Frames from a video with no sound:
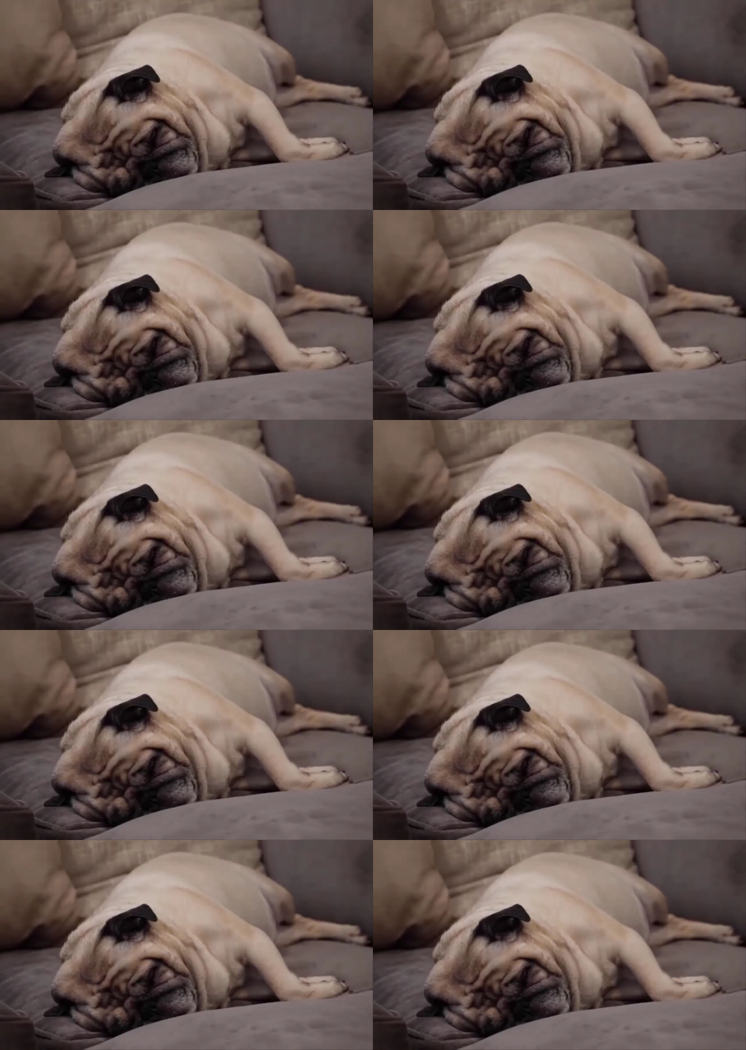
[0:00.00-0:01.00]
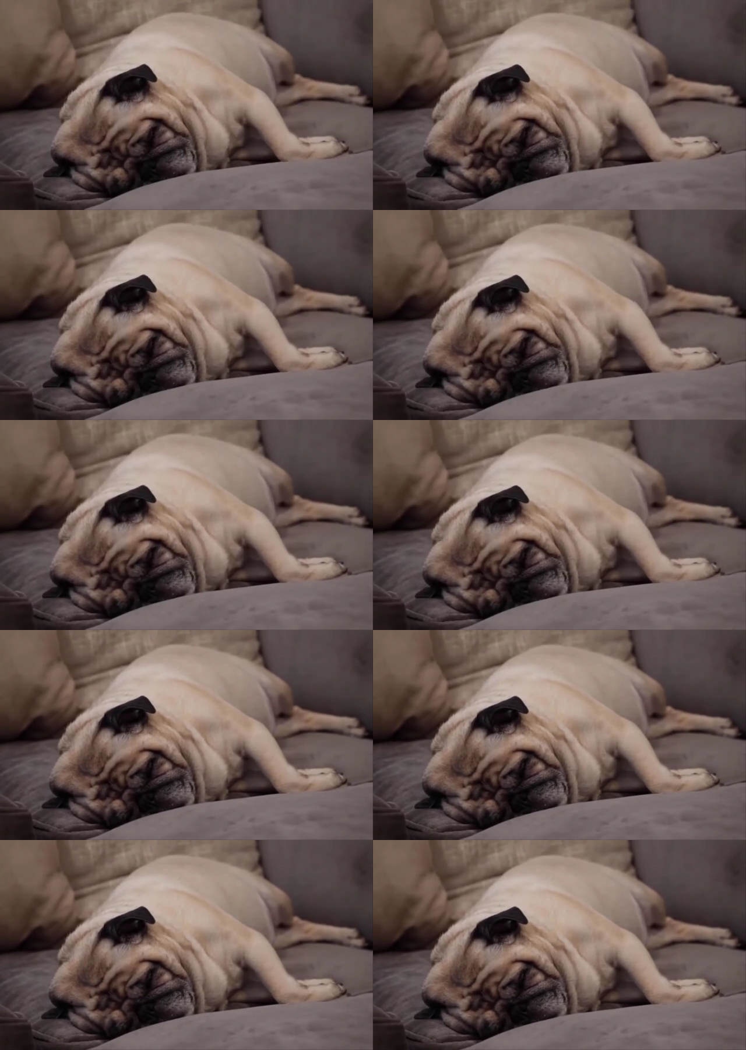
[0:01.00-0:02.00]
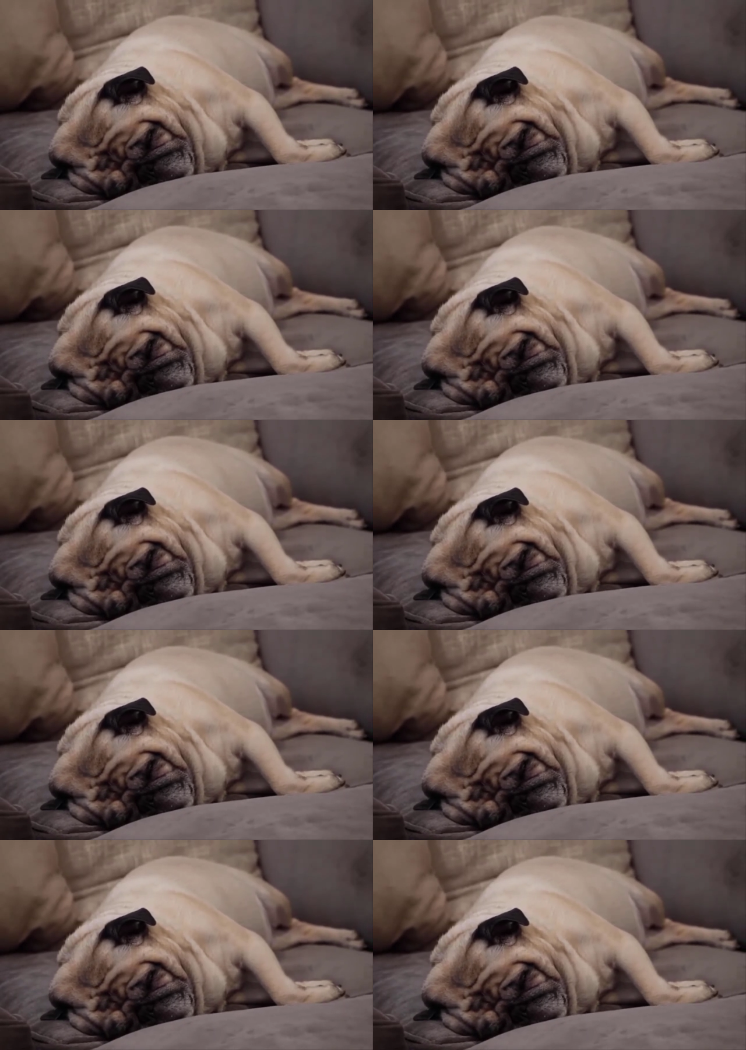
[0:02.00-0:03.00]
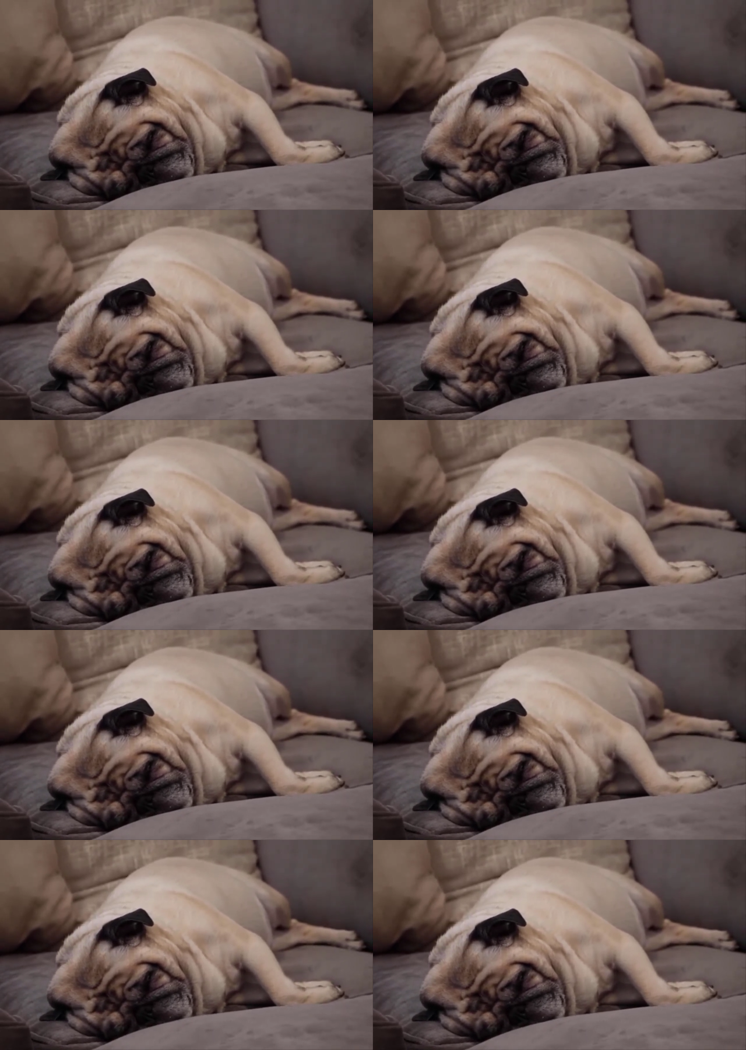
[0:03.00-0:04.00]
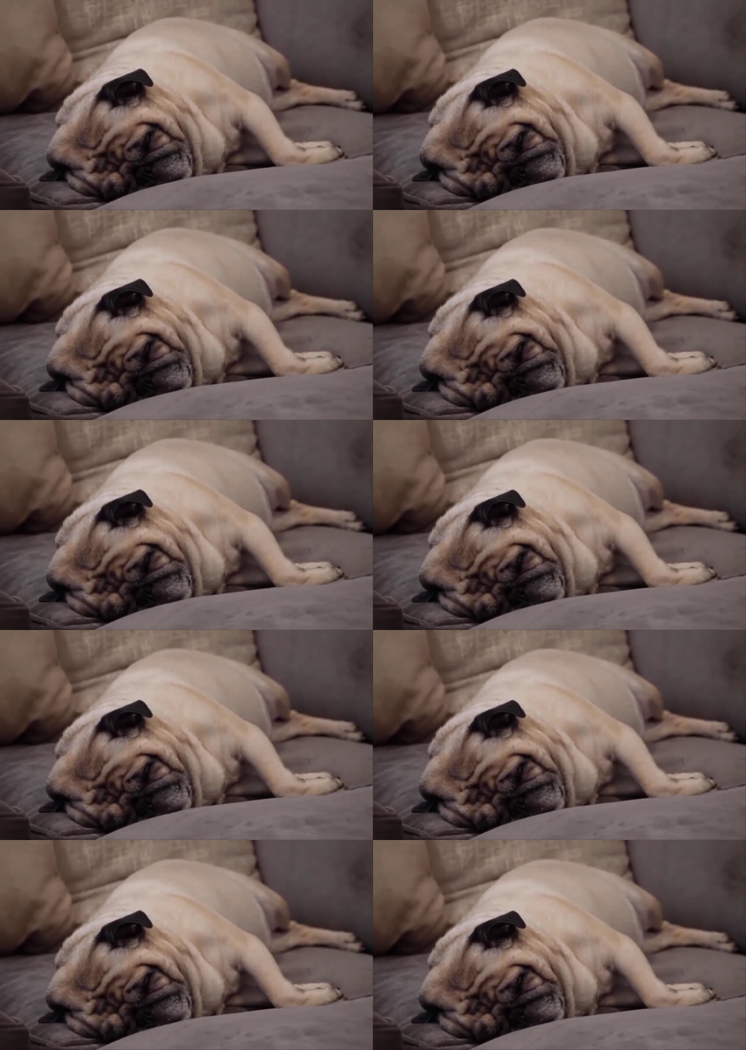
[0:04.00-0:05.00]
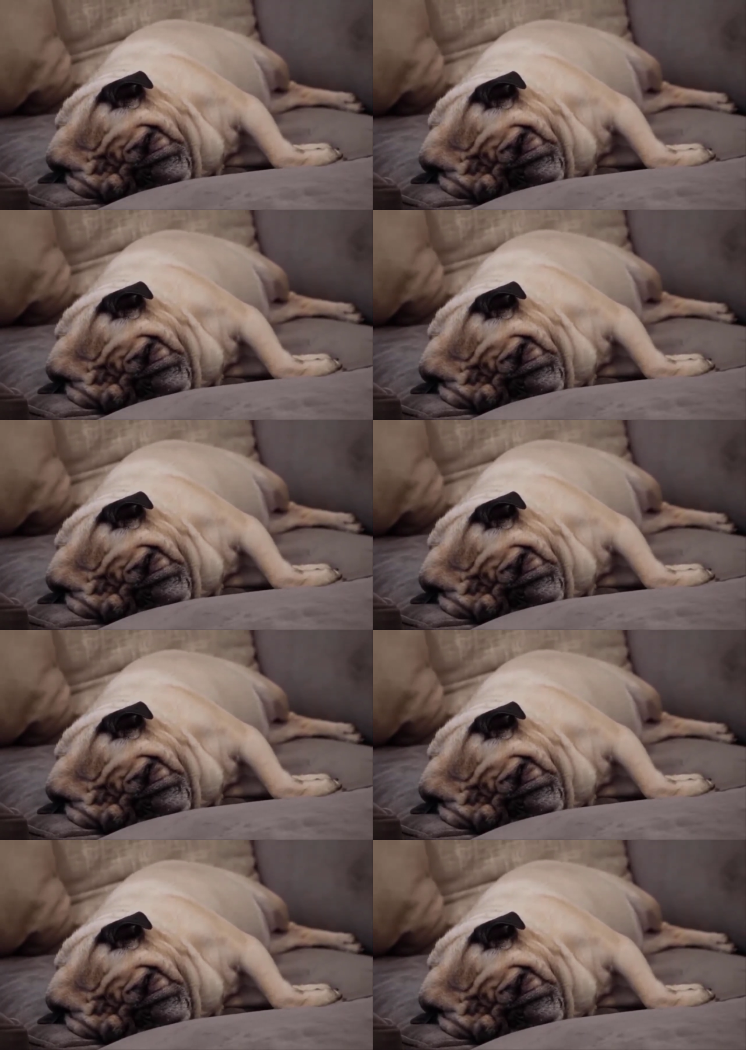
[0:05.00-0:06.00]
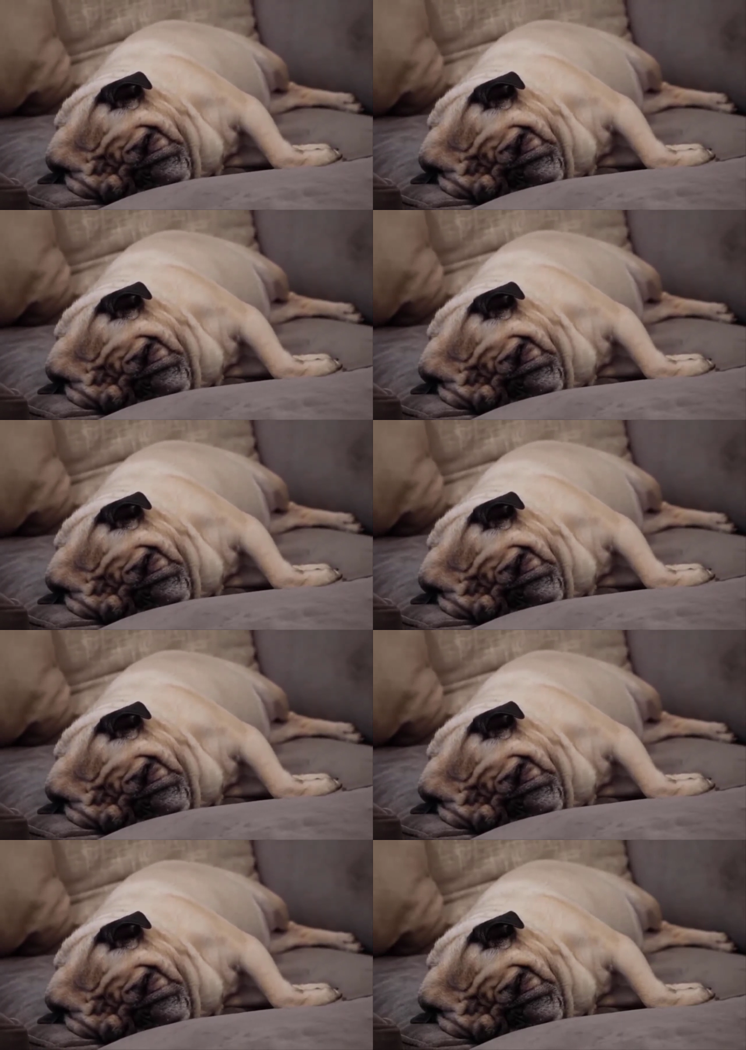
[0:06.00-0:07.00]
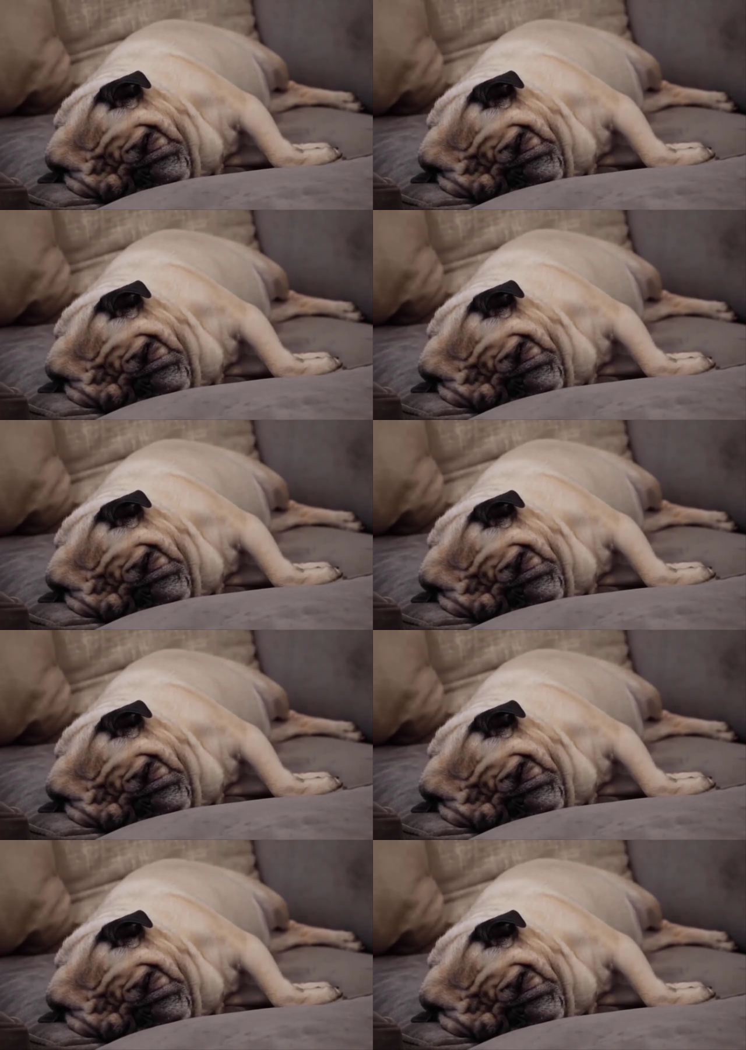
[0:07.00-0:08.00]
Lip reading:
(no speaker visible)